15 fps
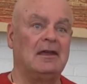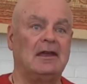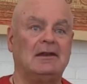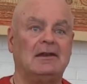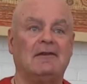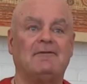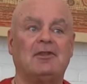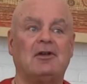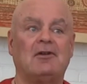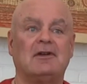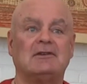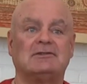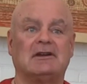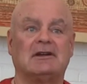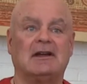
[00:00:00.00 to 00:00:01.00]
And if there
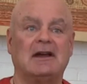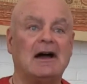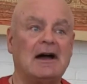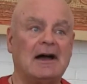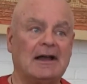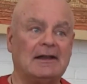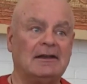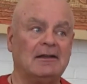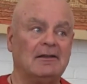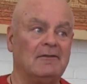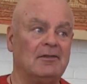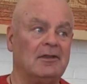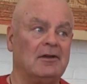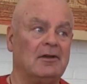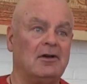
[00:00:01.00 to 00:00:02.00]
is a God
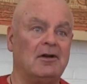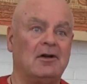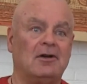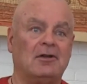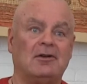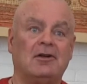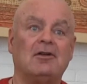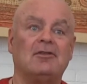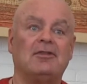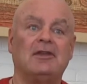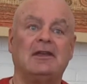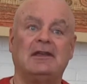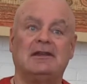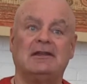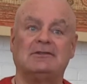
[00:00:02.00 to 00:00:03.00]
on earth,
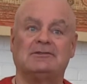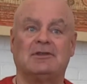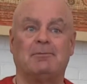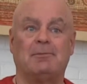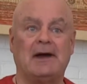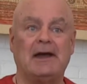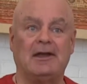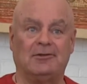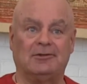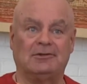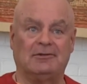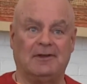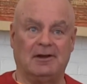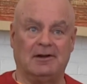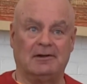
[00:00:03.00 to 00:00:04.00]
it is the
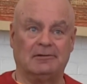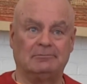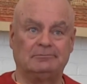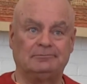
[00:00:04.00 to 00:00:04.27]
biosphere,